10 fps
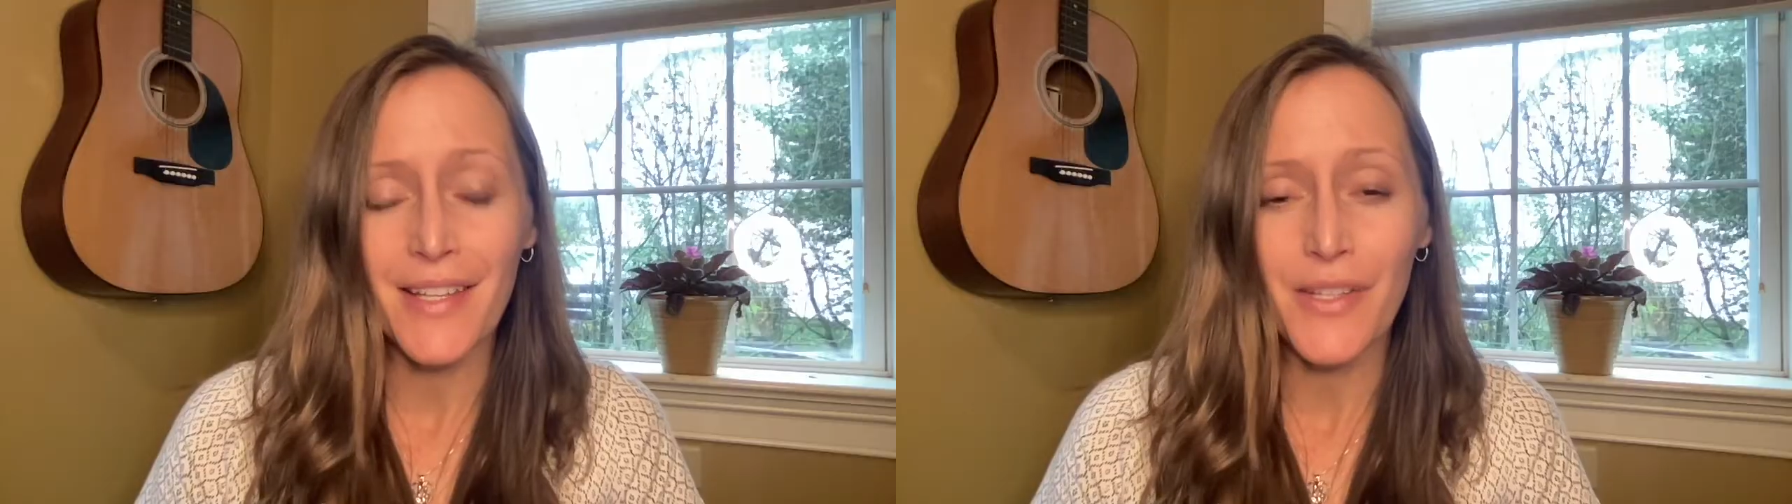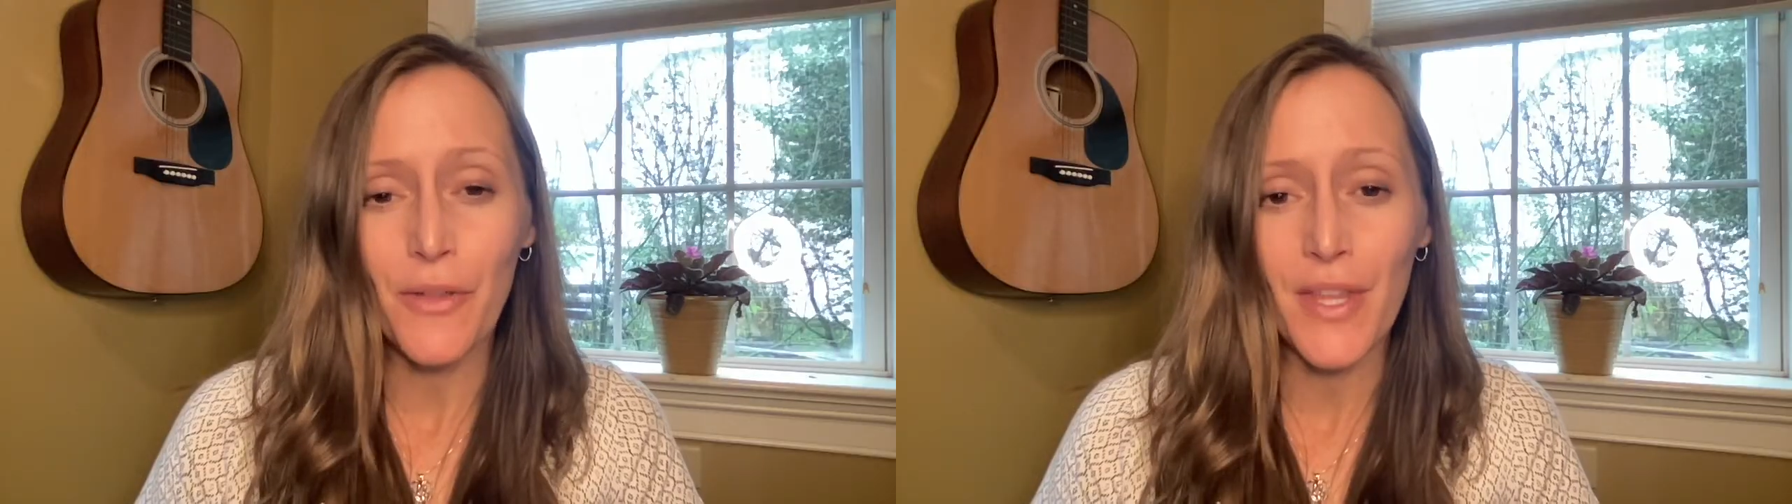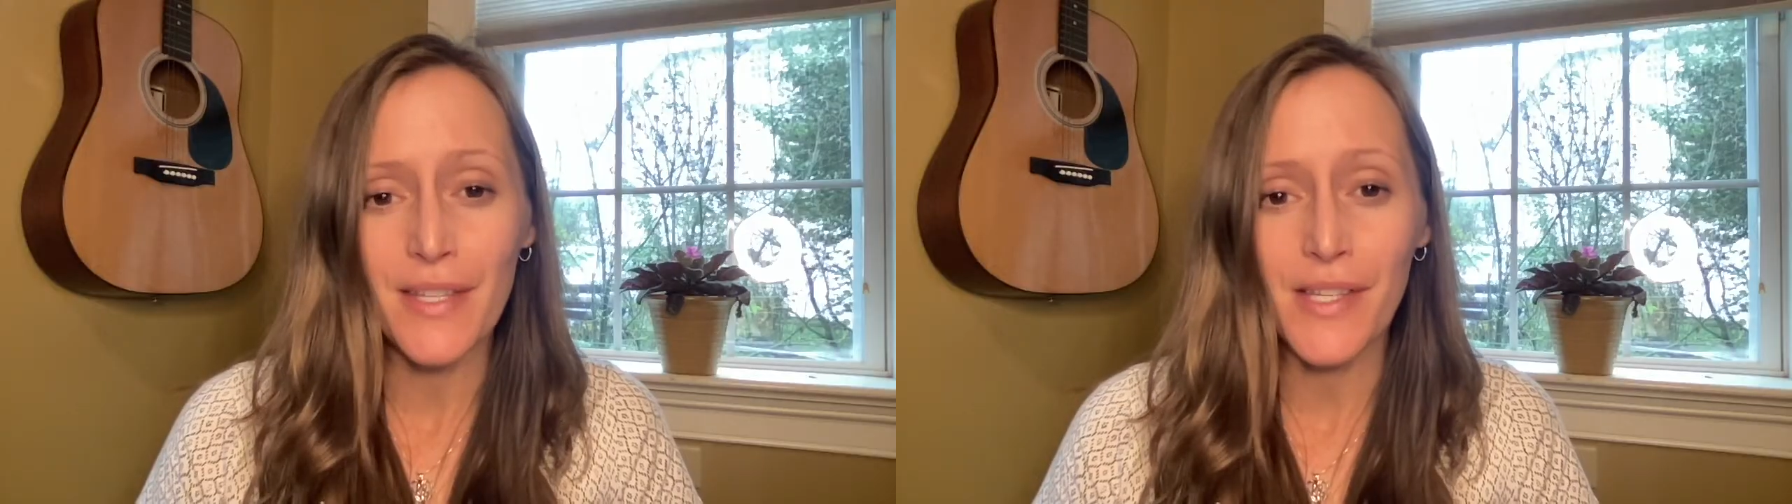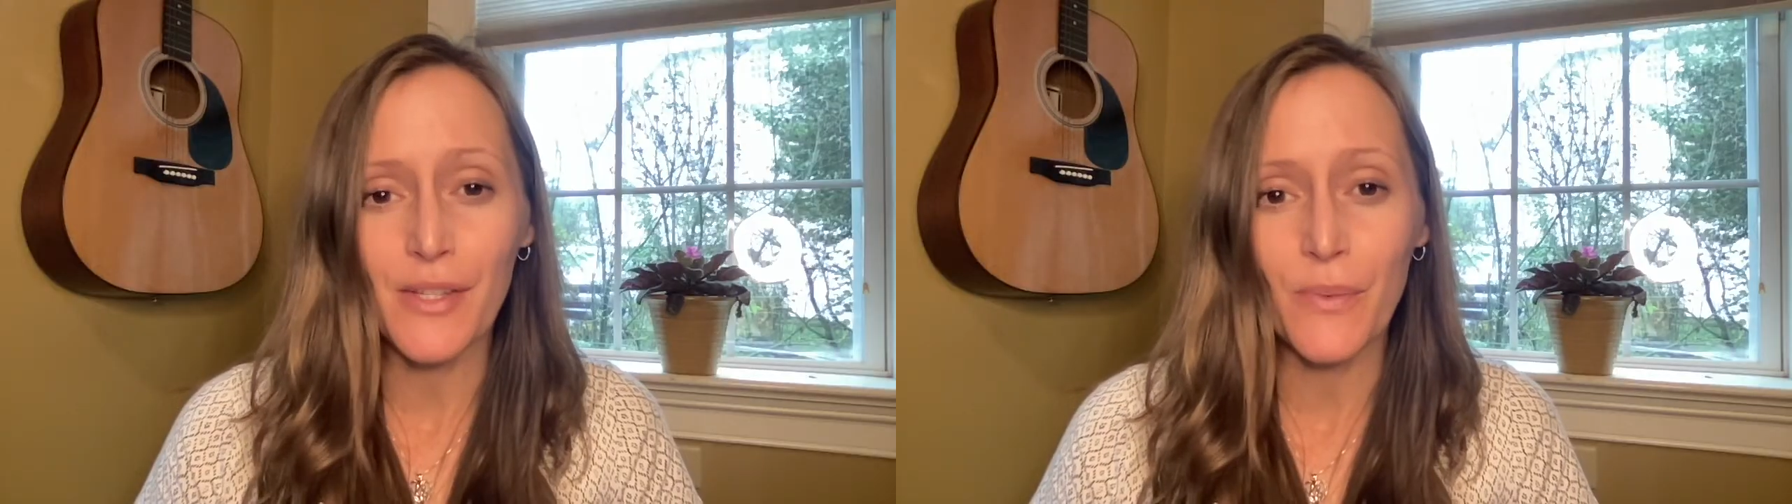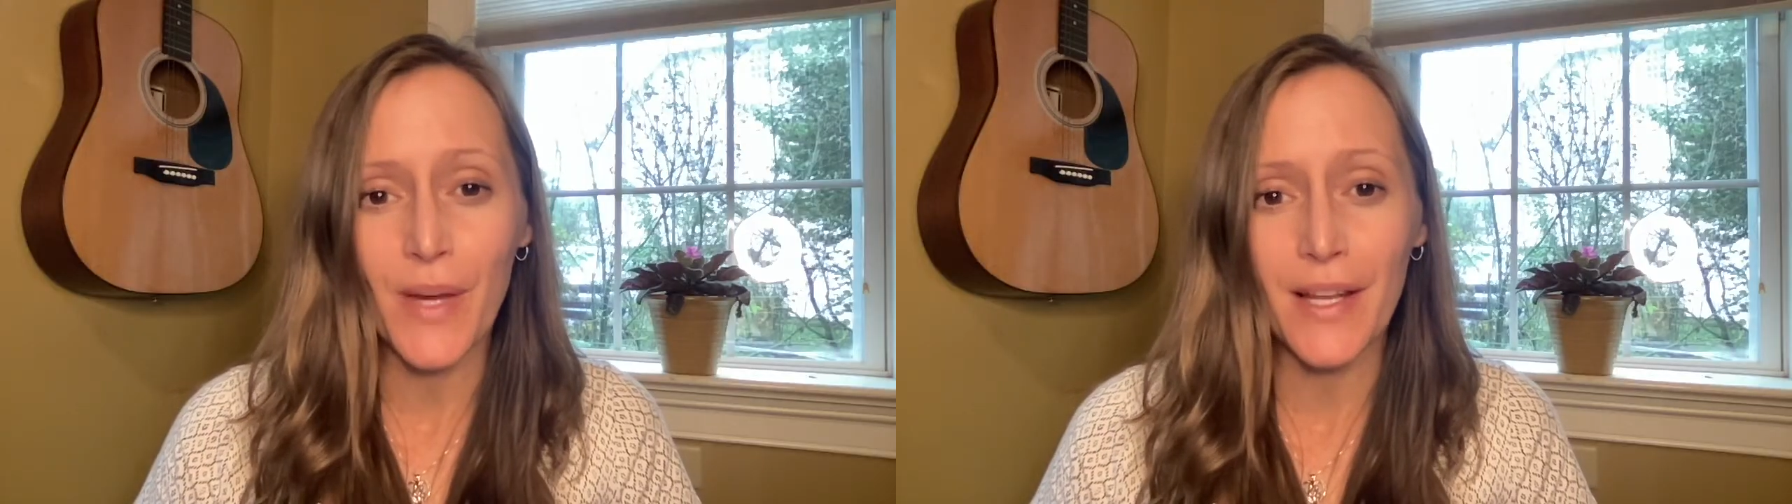so this is
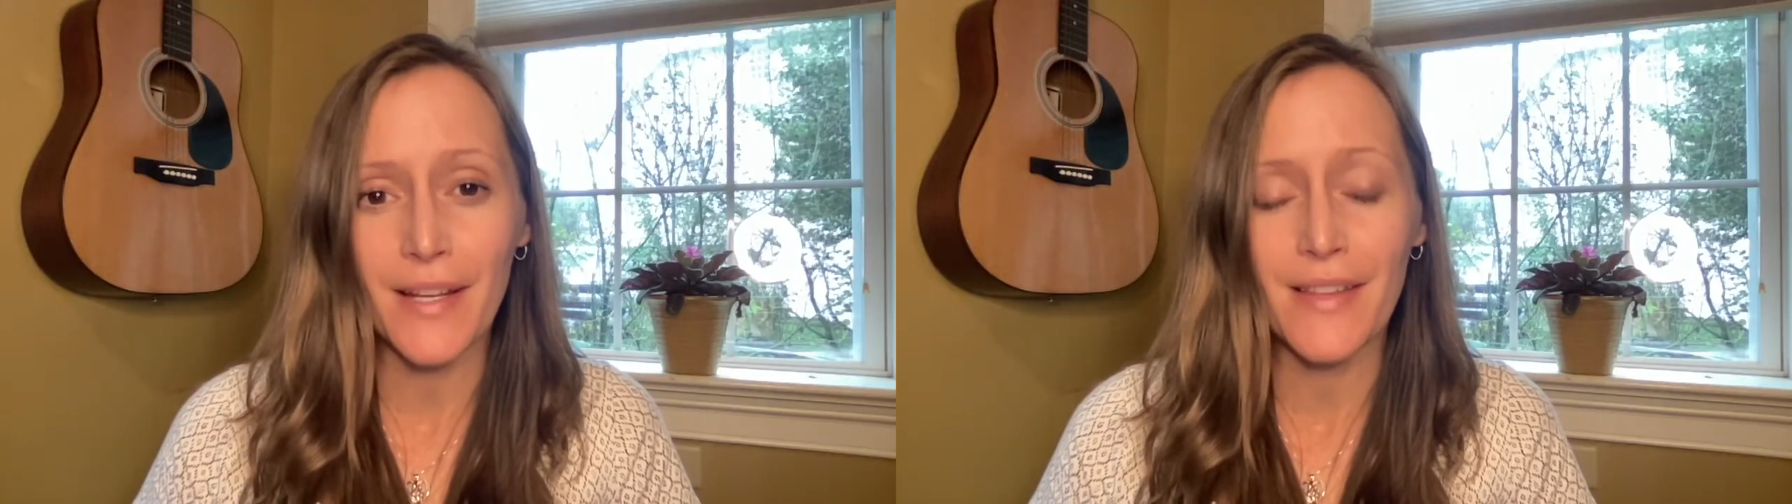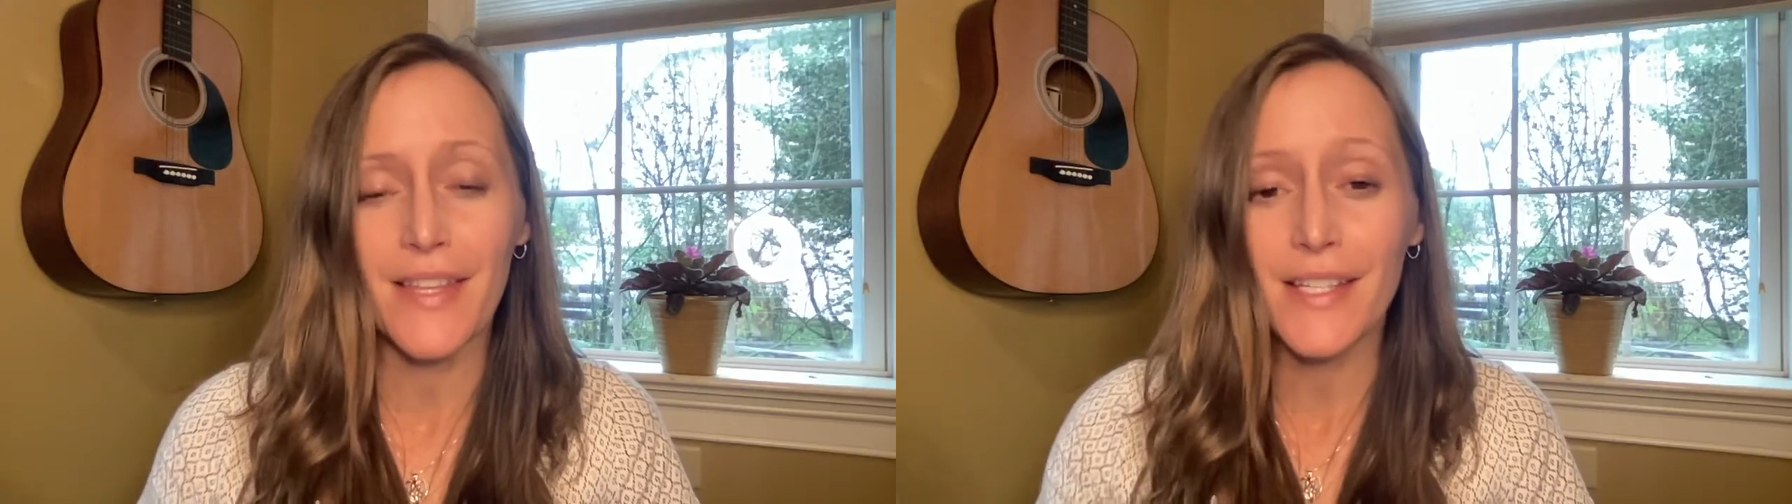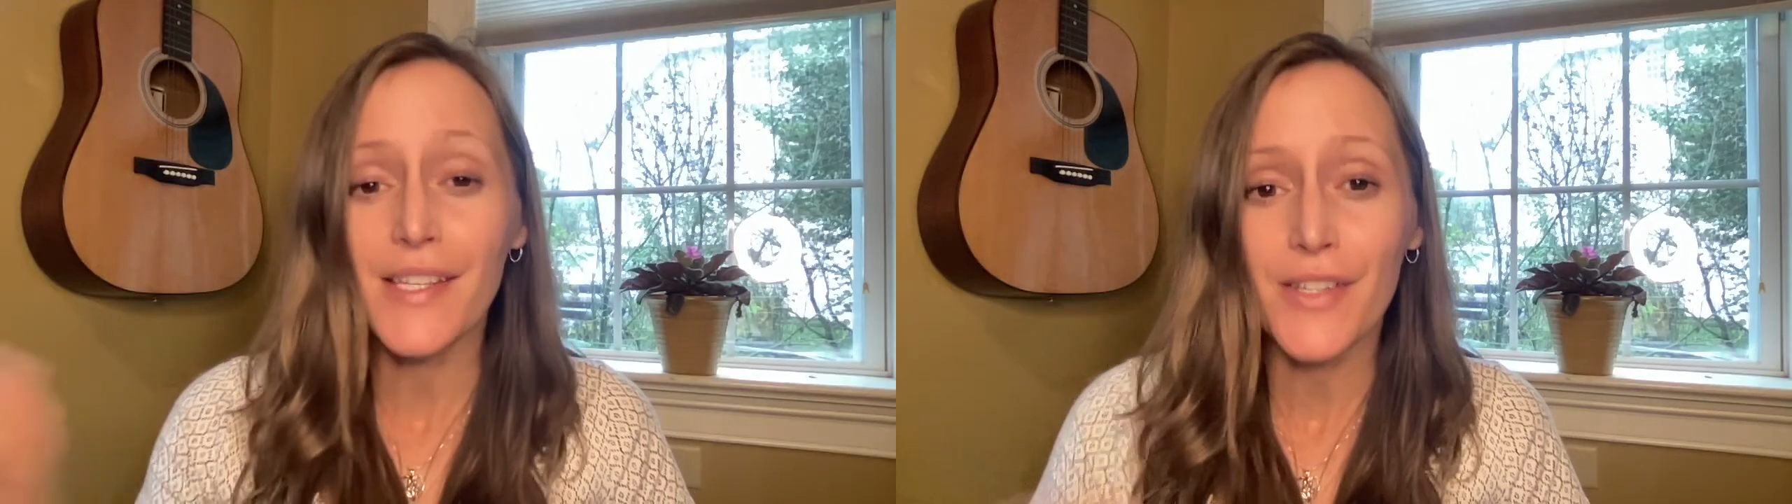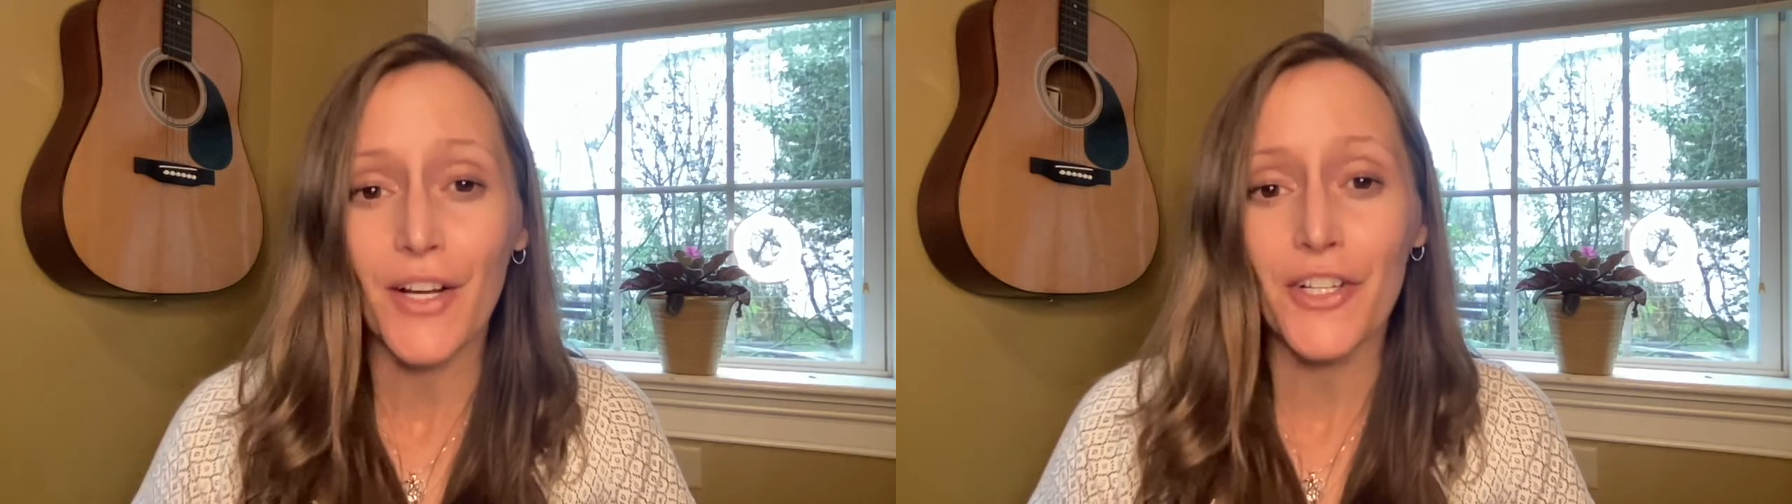our